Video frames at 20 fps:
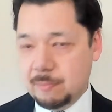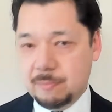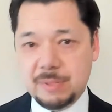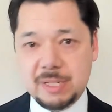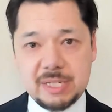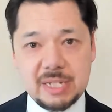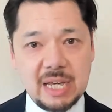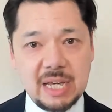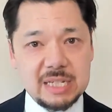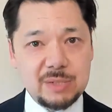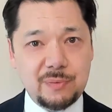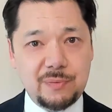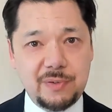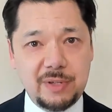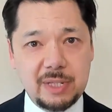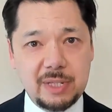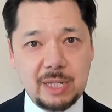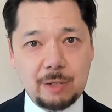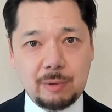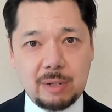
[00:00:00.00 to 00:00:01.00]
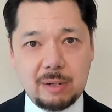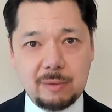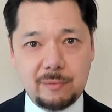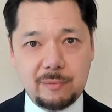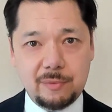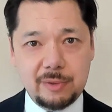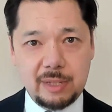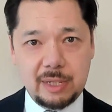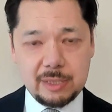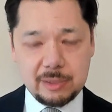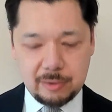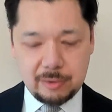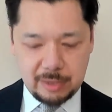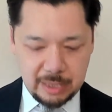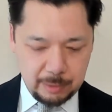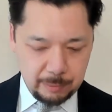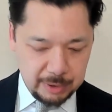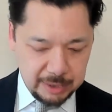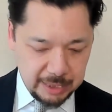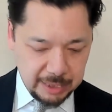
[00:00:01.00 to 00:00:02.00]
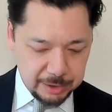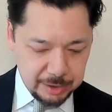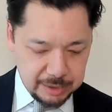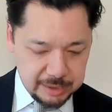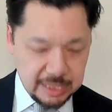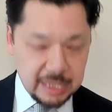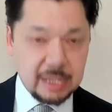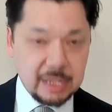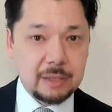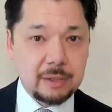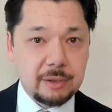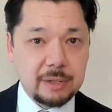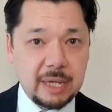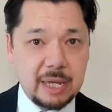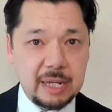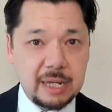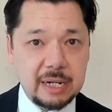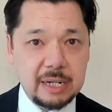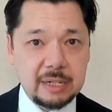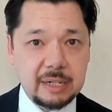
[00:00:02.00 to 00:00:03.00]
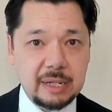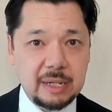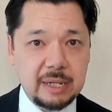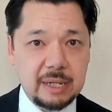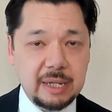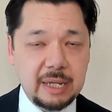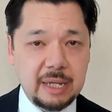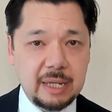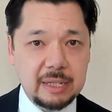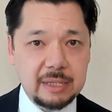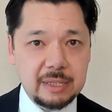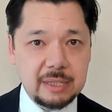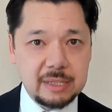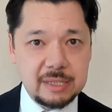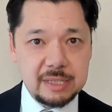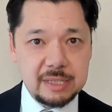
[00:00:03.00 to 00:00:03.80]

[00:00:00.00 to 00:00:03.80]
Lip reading: Besides feeling around for the interlining, we can actually take a look at it and